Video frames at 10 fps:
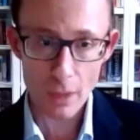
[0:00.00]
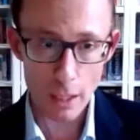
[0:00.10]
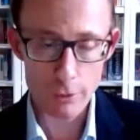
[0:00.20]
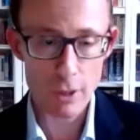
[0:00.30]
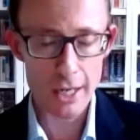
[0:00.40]

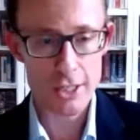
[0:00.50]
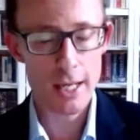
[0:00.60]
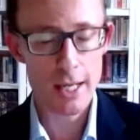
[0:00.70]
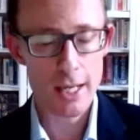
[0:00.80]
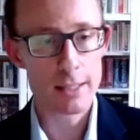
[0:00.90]
And Russia
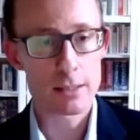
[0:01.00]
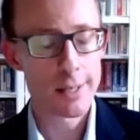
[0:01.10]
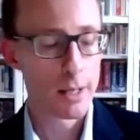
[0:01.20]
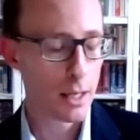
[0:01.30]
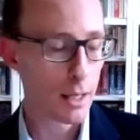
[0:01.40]
has
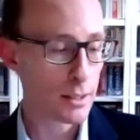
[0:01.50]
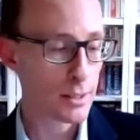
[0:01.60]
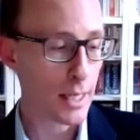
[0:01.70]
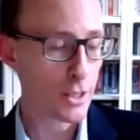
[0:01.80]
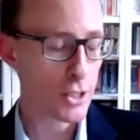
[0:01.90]

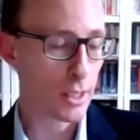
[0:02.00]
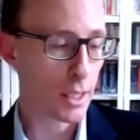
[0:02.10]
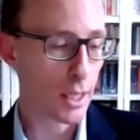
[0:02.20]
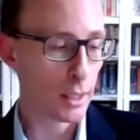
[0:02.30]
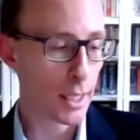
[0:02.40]
such
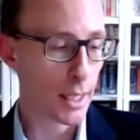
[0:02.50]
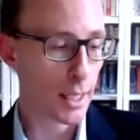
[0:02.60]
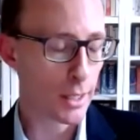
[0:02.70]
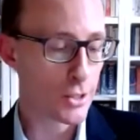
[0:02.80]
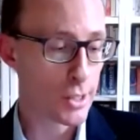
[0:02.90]
a
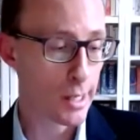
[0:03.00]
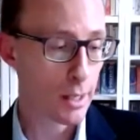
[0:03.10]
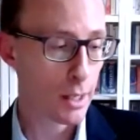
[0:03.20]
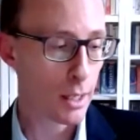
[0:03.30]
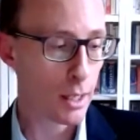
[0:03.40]
large
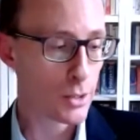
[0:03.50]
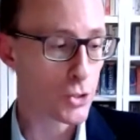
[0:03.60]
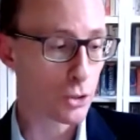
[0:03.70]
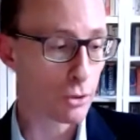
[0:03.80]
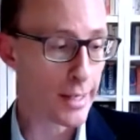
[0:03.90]

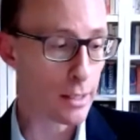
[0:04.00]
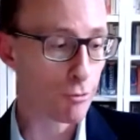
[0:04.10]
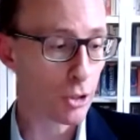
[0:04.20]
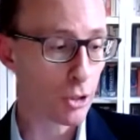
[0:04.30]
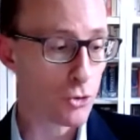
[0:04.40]
degree
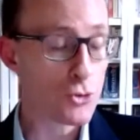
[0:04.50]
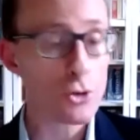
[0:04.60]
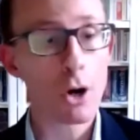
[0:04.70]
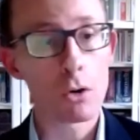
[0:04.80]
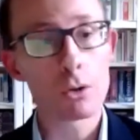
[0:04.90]
of
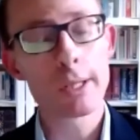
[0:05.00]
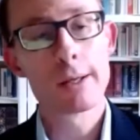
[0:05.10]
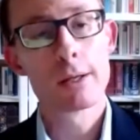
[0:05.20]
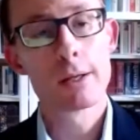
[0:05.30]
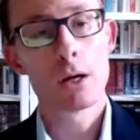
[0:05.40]
control
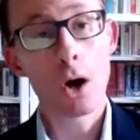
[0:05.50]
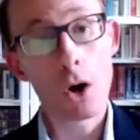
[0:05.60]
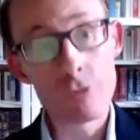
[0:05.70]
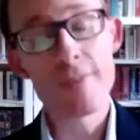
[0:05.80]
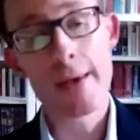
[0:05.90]

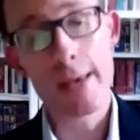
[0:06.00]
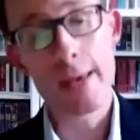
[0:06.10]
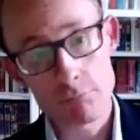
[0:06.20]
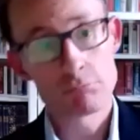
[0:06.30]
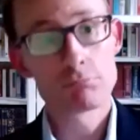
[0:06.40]
over
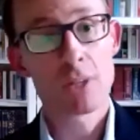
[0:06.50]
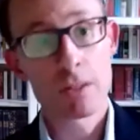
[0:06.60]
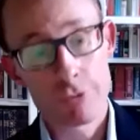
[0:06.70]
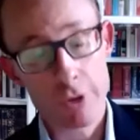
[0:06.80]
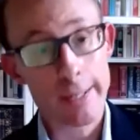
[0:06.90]
their
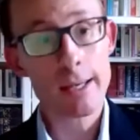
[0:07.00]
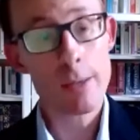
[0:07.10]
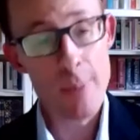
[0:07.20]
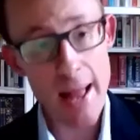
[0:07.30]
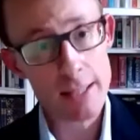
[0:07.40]
very
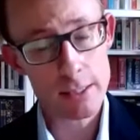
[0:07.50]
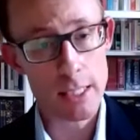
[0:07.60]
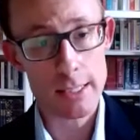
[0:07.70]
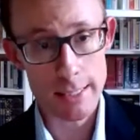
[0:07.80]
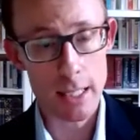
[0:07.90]

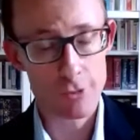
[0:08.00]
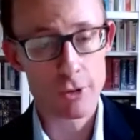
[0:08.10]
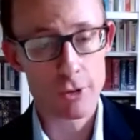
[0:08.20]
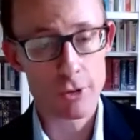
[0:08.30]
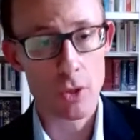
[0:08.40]
capacity to
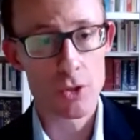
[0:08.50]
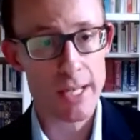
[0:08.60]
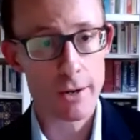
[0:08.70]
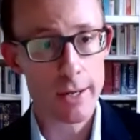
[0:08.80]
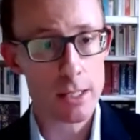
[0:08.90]
govern those
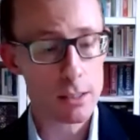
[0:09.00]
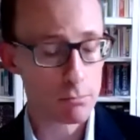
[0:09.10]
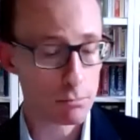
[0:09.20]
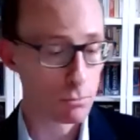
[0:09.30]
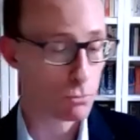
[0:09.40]

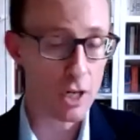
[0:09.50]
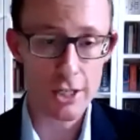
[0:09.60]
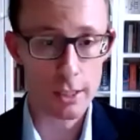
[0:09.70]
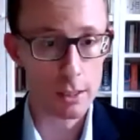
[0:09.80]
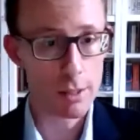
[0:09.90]
areas.
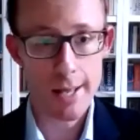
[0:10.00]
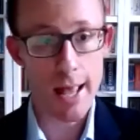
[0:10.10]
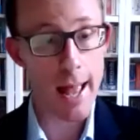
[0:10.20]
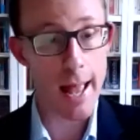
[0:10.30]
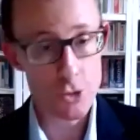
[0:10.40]
Russia
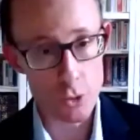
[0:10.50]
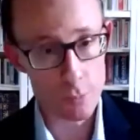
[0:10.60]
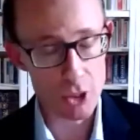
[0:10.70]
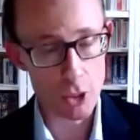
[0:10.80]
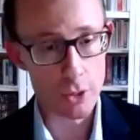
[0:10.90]
had
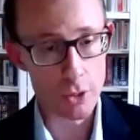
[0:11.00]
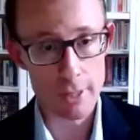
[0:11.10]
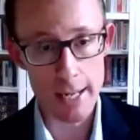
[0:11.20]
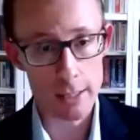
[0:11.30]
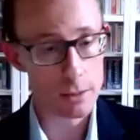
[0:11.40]
troops on the
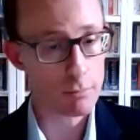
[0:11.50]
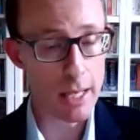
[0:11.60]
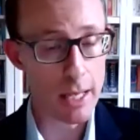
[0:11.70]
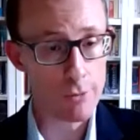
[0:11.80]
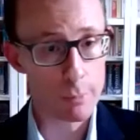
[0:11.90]
ground
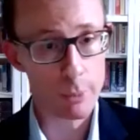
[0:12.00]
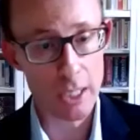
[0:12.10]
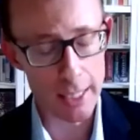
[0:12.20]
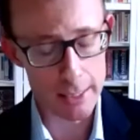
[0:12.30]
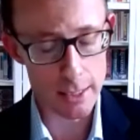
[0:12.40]
even
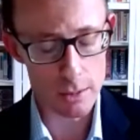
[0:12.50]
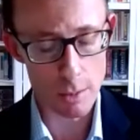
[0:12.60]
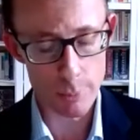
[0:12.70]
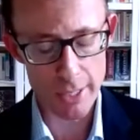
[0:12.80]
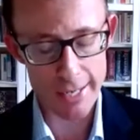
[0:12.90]
prior to this
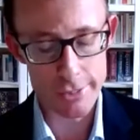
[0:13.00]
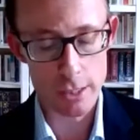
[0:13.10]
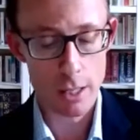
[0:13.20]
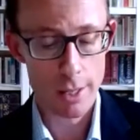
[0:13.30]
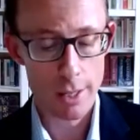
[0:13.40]

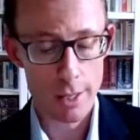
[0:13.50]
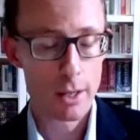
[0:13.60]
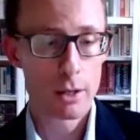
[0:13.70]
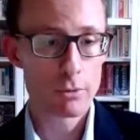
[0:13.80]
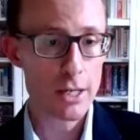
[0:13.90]
operation.
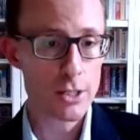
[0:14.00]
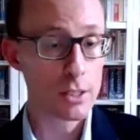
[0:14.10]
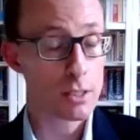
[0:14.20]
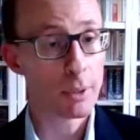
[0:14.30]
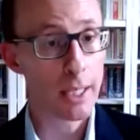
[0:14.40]
Russia
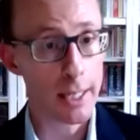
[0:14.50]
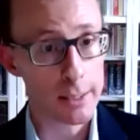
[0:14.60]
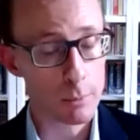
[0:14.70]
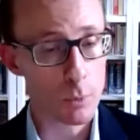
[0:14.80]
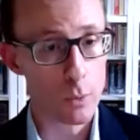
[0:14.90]
supplied
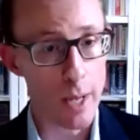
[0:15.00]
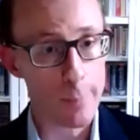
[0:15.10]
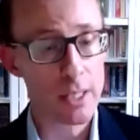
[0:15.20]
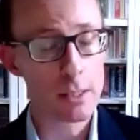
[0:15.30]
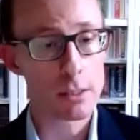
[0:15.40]
them with
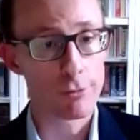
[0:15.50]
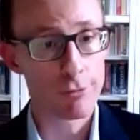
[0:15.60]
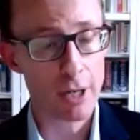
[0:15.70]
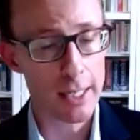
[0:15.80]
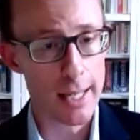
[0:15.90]
weapons and
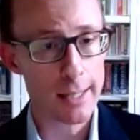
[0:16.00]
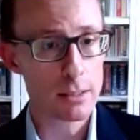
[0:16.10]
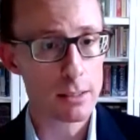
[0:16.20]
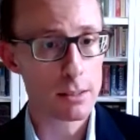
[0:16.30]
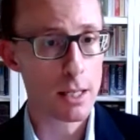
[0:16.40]

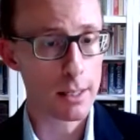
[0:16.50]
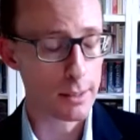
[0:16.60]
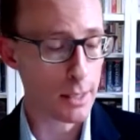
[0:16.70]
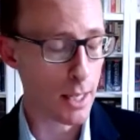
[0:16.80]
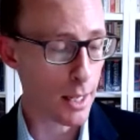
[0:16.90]
finance
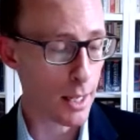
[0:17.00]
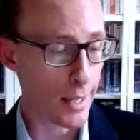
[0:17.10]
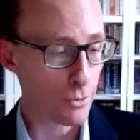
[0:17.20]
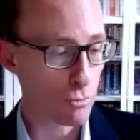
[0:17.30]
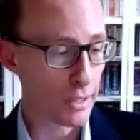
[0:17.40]
and
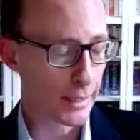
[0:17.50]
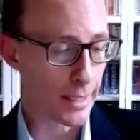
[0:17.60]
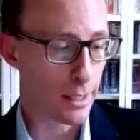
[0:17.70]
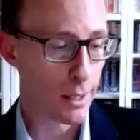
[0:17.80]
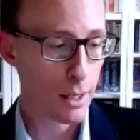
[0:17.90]

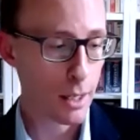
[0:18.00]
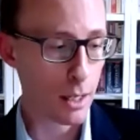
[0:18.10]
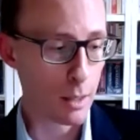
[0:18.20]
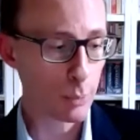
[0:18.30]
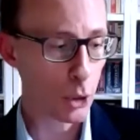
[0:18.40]
really
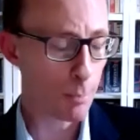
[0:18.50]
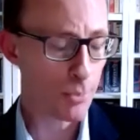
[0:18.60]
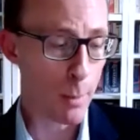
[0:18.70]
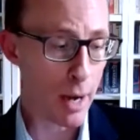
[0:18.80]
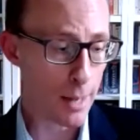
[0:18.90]

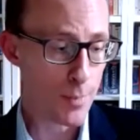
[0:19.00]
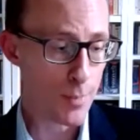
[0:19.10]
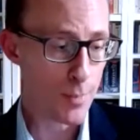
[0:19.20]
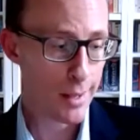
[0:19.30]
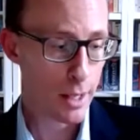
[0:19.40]
propped them
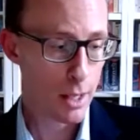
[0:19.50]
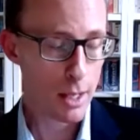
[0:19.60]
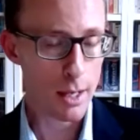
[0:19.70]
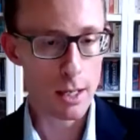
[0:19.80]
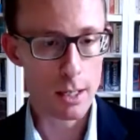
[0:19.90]
up
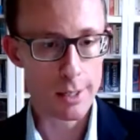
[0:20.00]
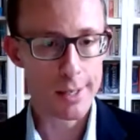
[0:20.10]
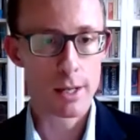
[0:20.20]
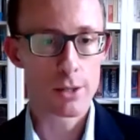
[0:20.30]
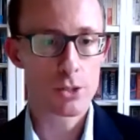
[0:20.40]

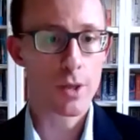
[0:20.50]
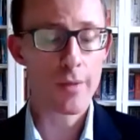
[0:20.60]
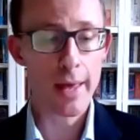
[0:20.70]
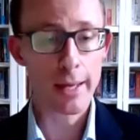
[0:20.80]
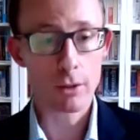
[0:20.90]
so
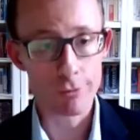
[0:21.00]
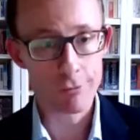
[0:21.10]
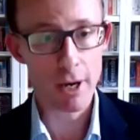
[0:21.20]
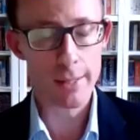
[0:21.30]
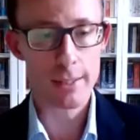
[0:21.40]
that they could
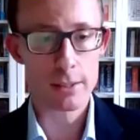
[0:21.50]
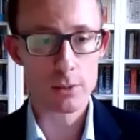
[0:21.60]
fight this